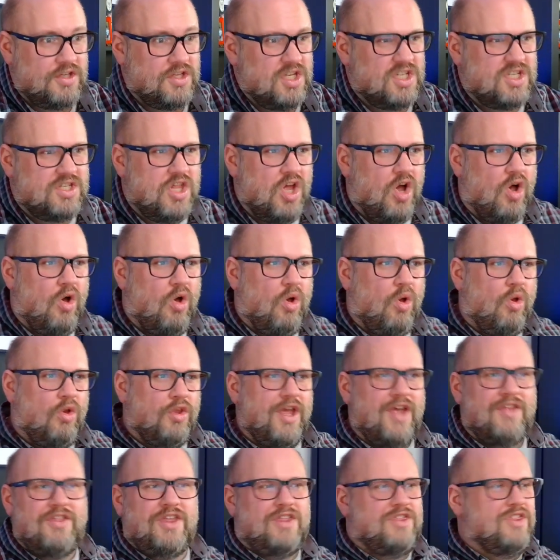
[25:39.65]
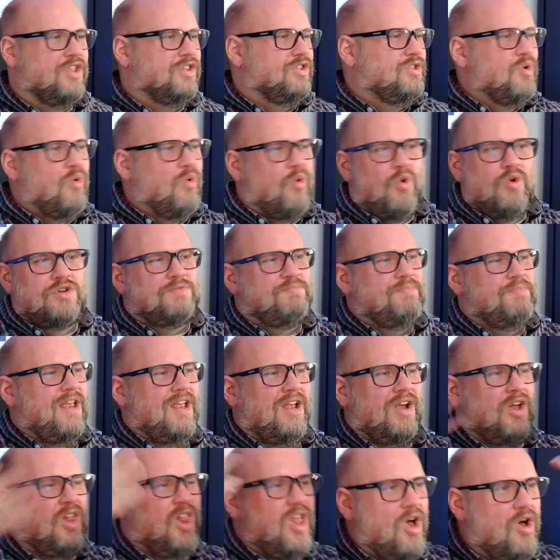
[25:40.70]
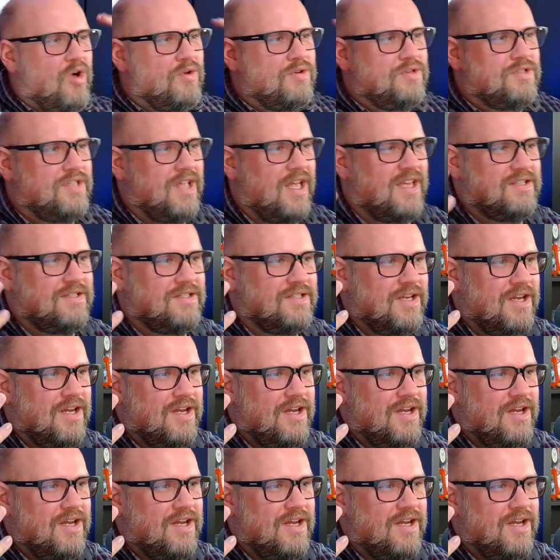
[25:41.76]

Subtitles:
Just the whole, and then the doors being closed as